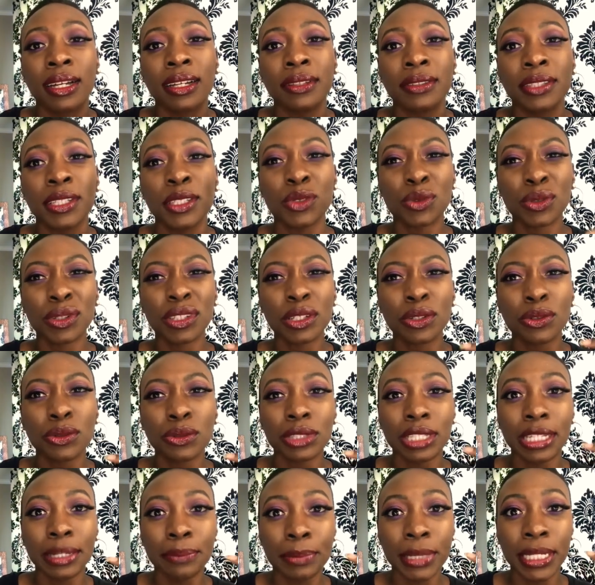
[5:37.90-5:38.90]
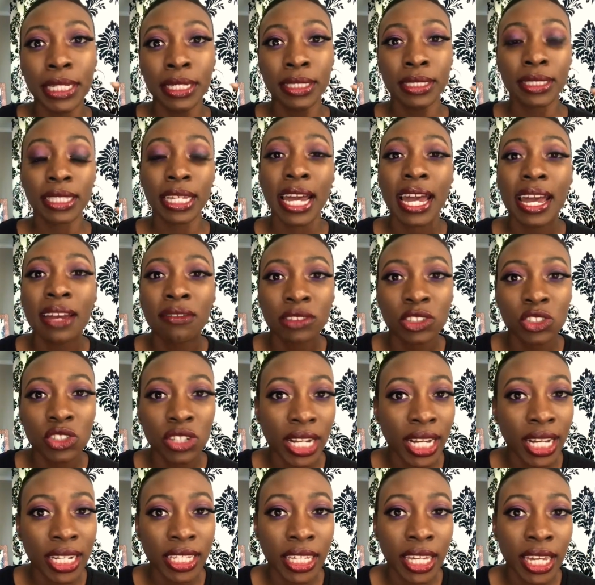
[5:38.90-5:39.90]
these really cool lippies that I haven't
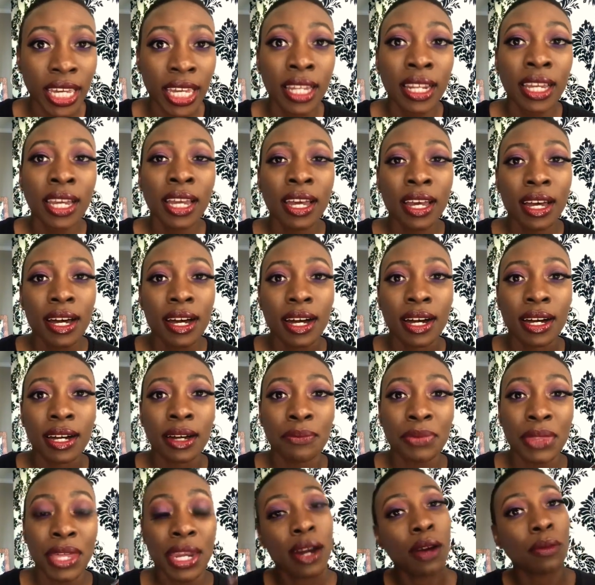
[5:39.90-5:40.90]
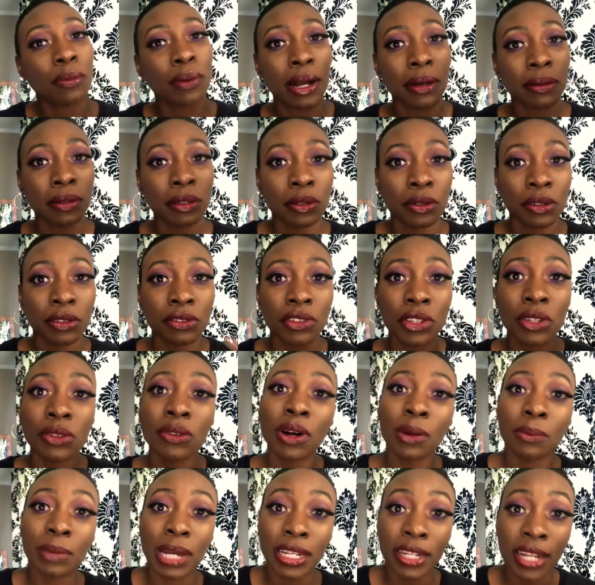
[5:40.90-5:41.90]
tried yet, that I'll probably review
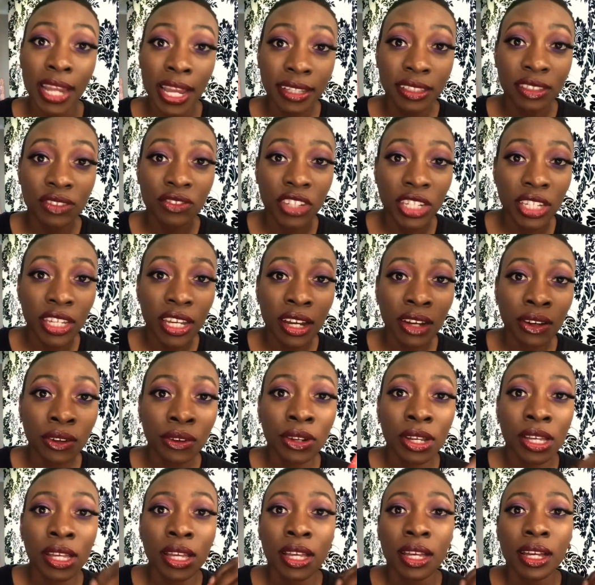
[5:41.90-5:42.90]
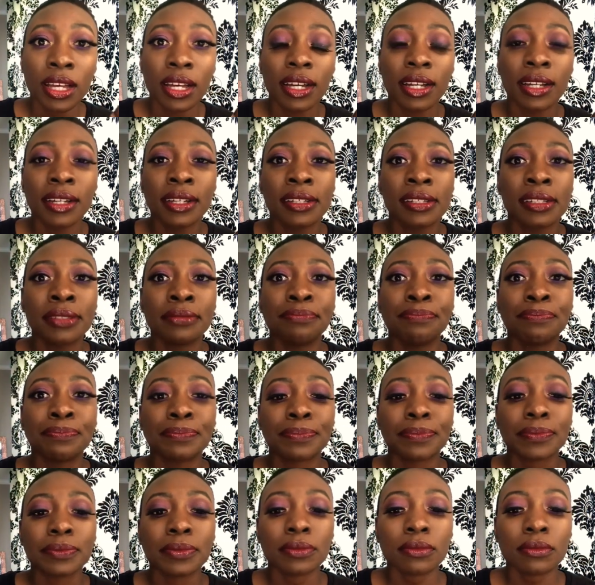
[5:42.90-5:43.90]
on my next video.
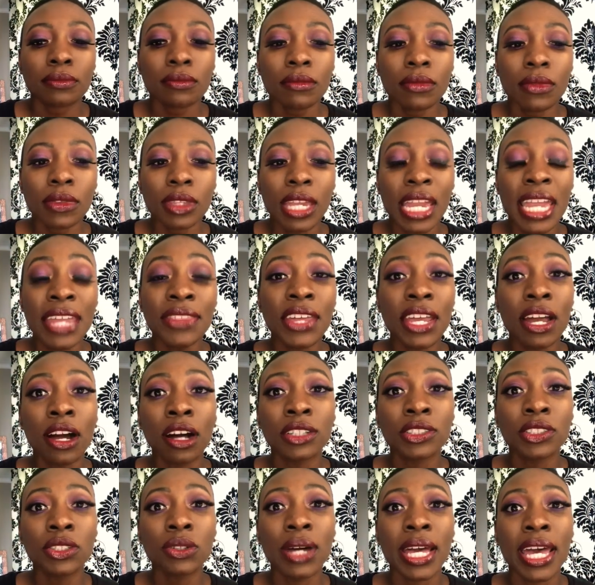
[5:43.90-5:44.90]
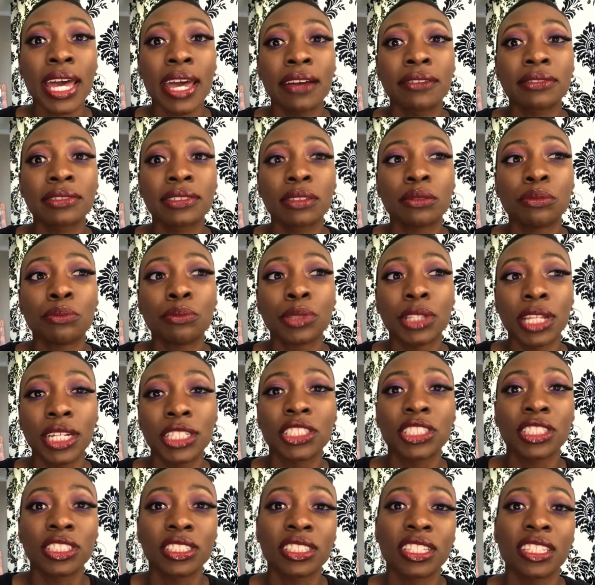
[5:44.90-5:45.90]
And they also have some
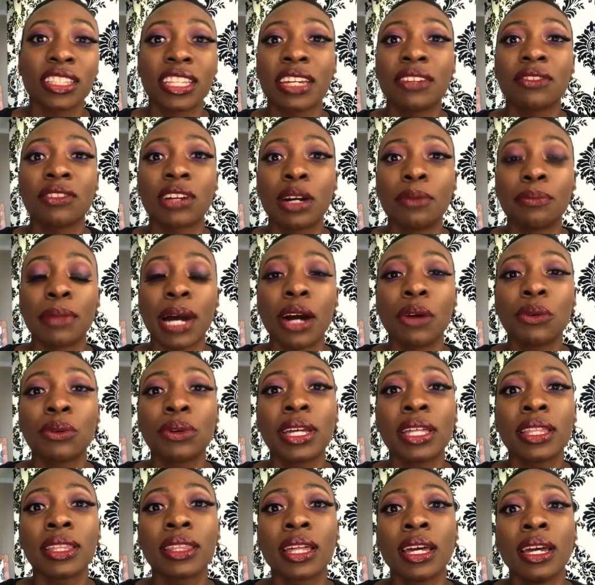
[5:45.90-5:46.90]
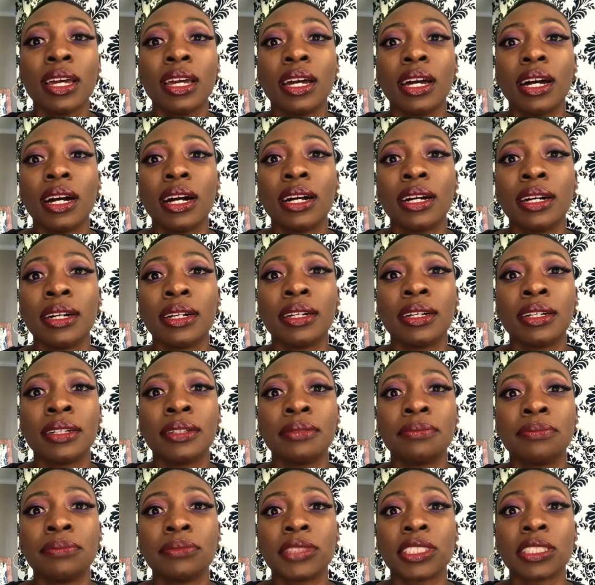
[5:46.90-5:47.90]
blushes that they've come out with,
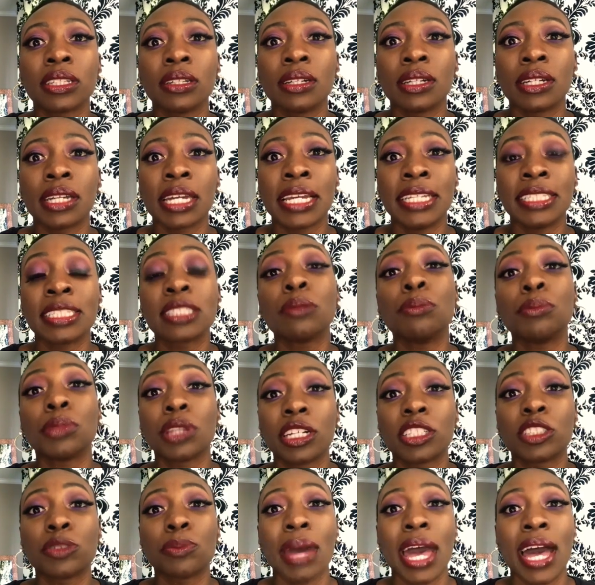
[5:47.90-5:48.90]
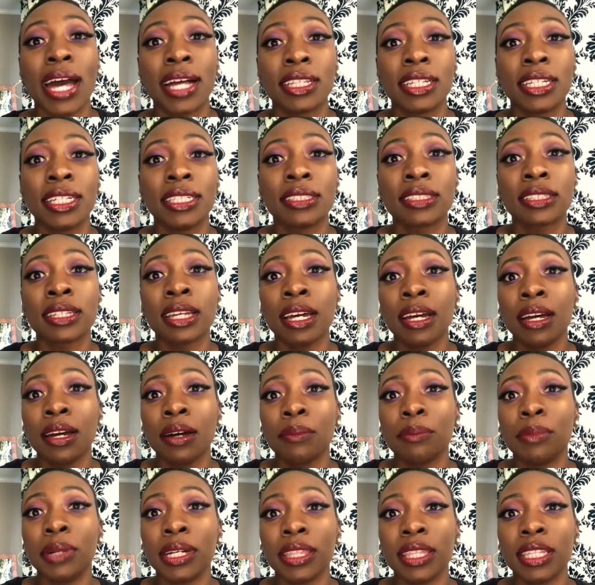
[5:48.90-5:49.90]
and some blush palettes.
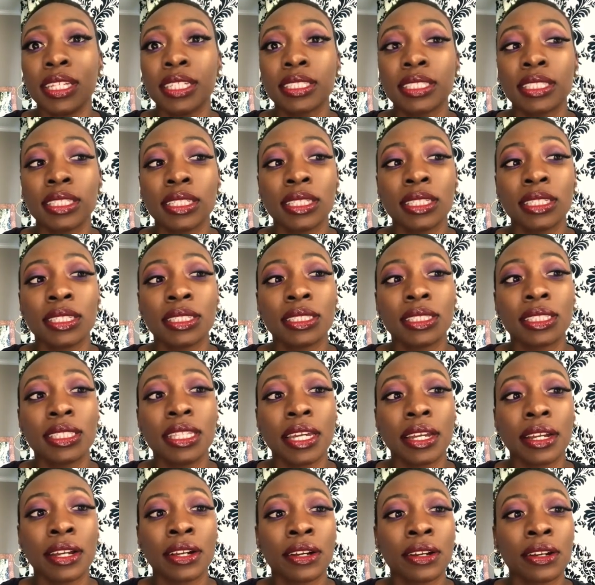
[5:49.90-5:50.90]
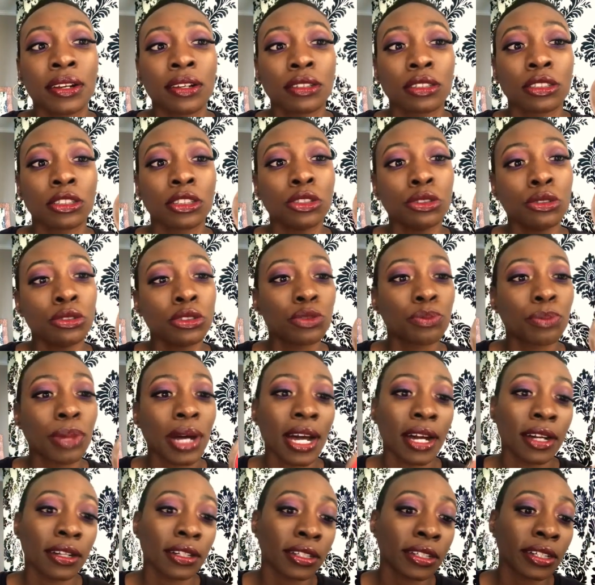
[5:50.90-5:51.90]
But this is their loose
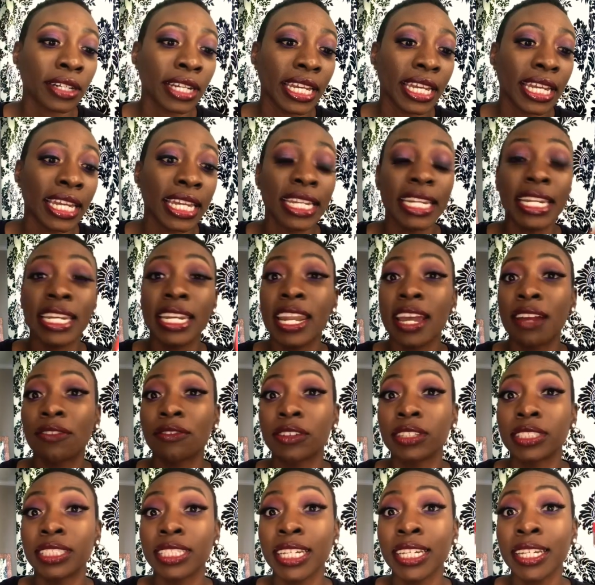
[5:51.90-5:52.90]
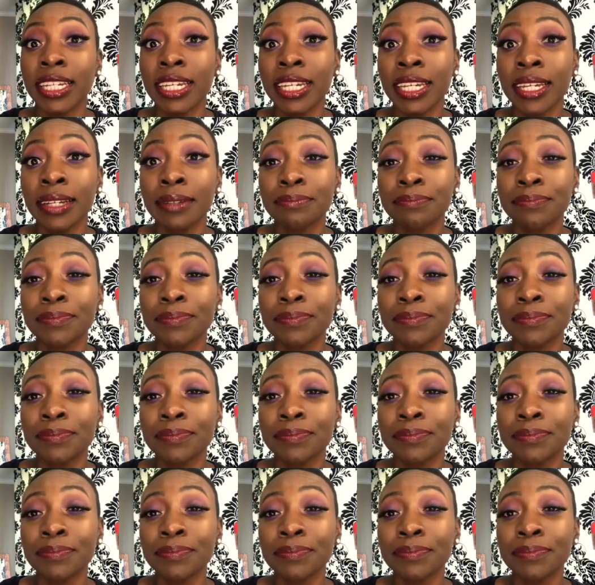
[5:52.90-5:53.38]
powder in Nefertiti.